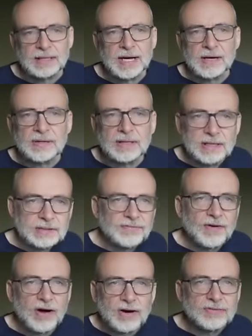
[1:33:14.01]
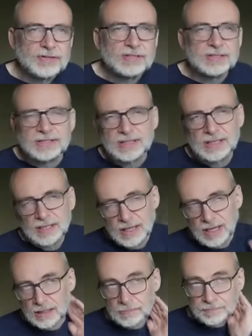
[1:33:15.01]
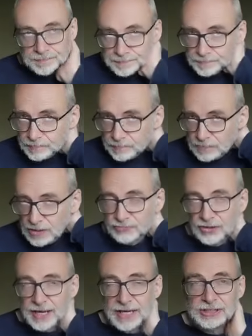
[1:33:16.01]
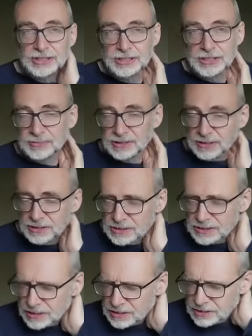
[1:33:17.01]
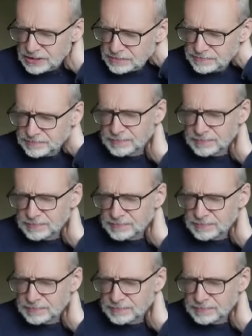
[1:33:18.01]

Now, as far as relationships are concerned,